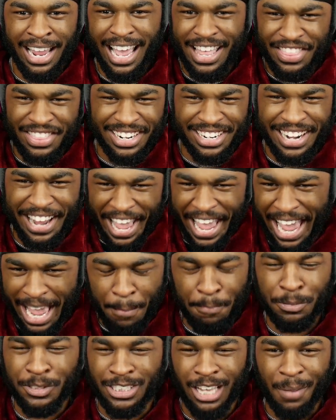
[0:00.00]
and then it
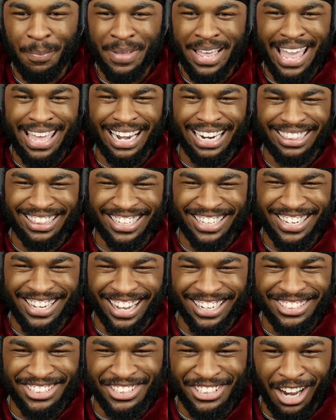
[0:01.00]
amps up again at the
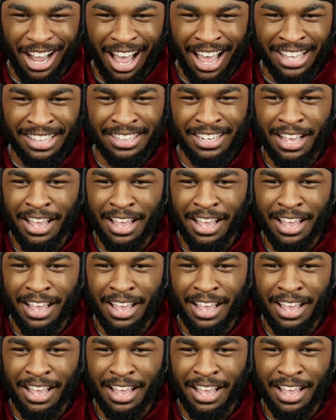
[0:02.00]
gunshot.